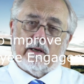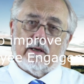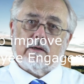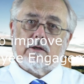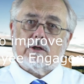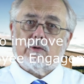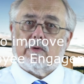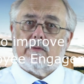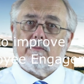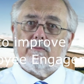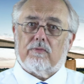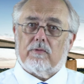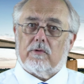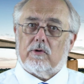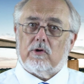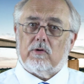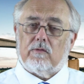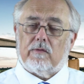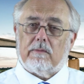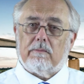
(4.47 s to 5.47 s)
how to
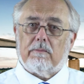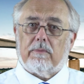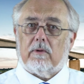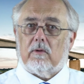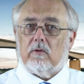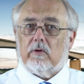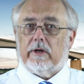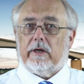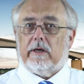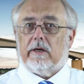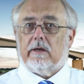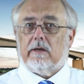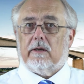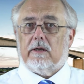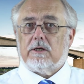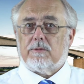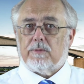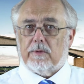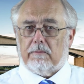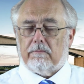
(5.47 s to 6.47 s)
improve employee
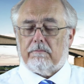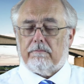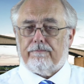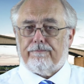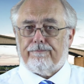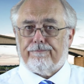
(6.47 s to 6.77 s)
engagement.